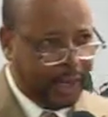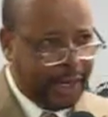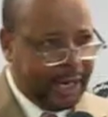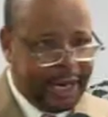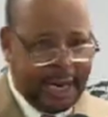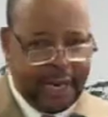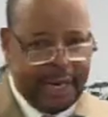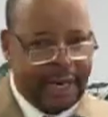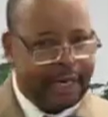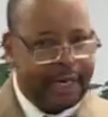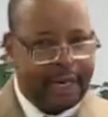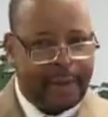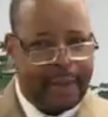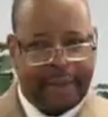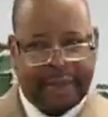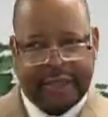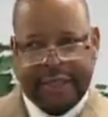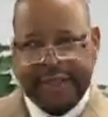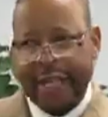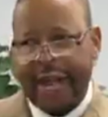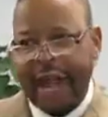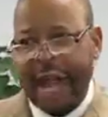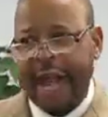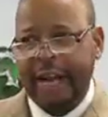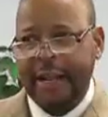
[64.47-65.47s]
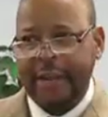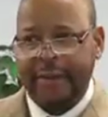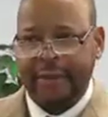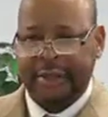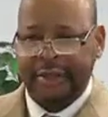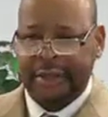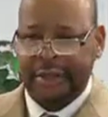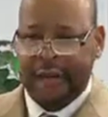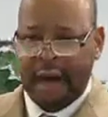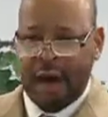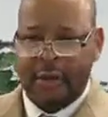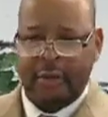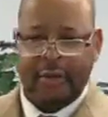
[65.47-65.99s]
He didn't get beside
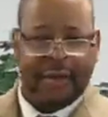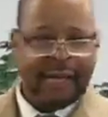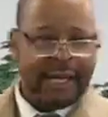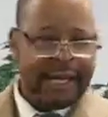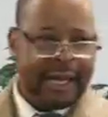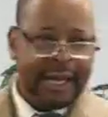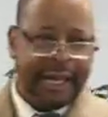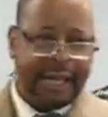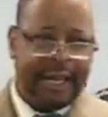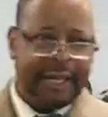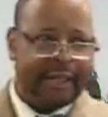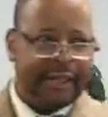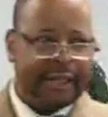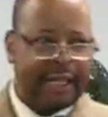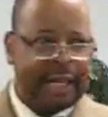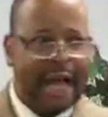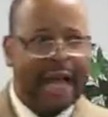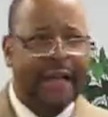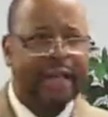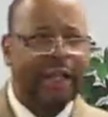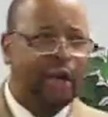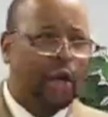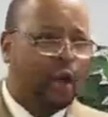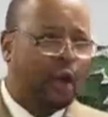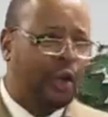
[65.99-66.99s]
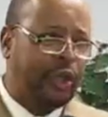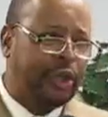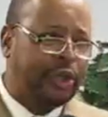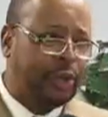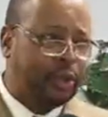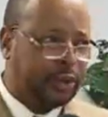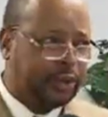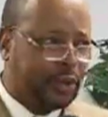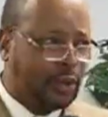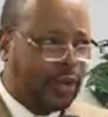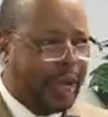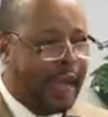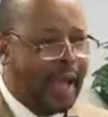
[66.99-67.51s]
himself. He didn't say, I told you it
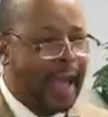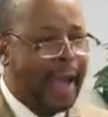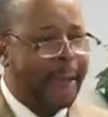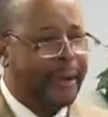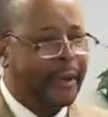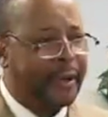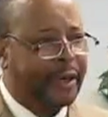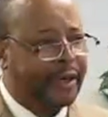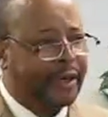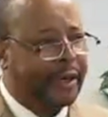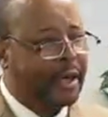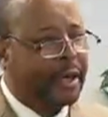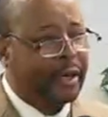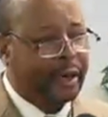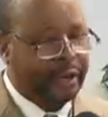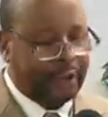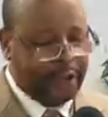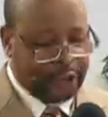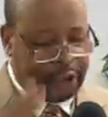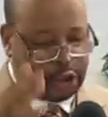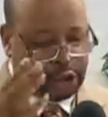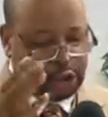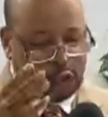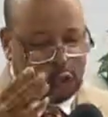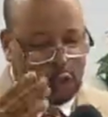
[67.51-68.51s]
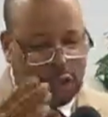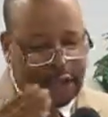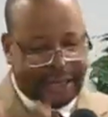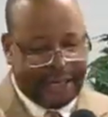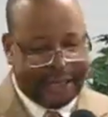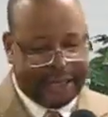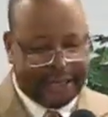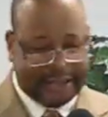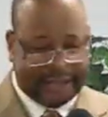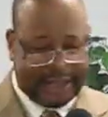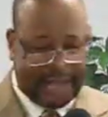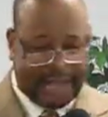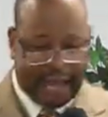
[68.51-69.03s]
was going to happen. This is what he
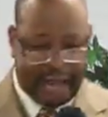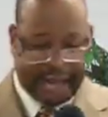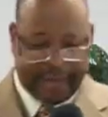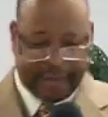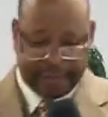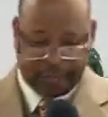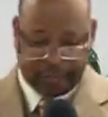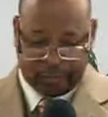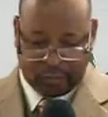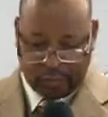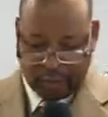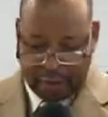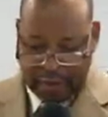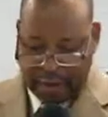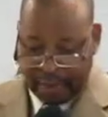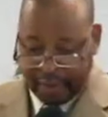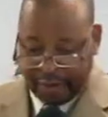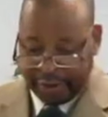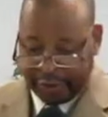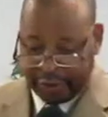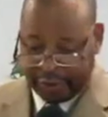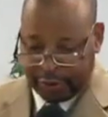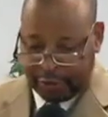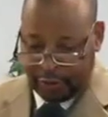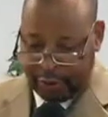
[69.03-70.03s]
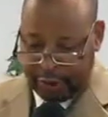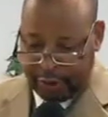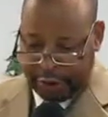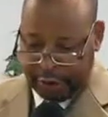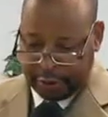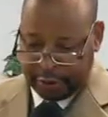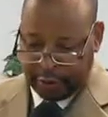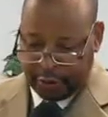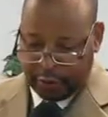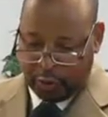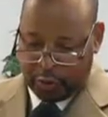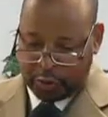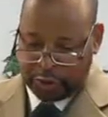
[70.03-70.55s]
said. I'm at
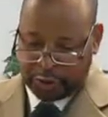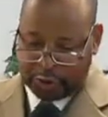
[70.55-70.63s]
verse